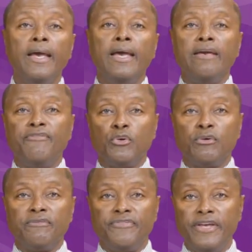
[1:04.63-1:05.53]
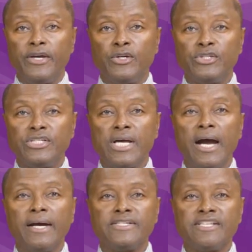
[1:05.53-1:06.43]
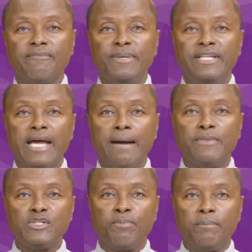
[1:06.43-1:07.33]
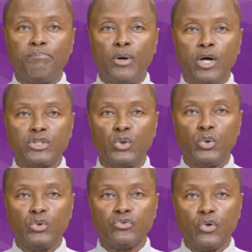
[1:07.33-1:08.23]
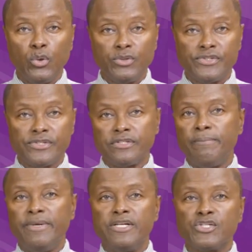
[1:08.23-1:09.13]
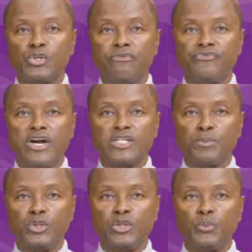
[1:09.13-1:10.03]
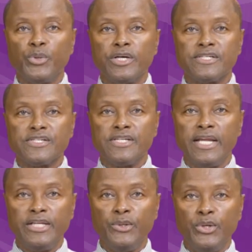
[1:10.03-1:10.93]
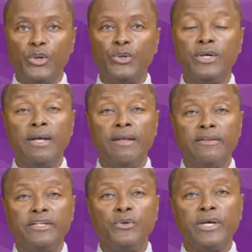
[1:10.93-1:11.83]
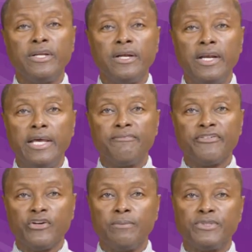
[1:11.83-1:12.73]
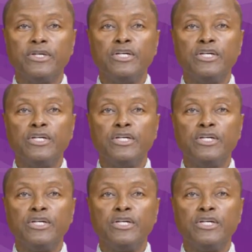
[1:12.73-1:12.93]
If your vehicle tires have been damaged by pothole roads, the Minister of Transport and Works is letting you know that you can claim for up to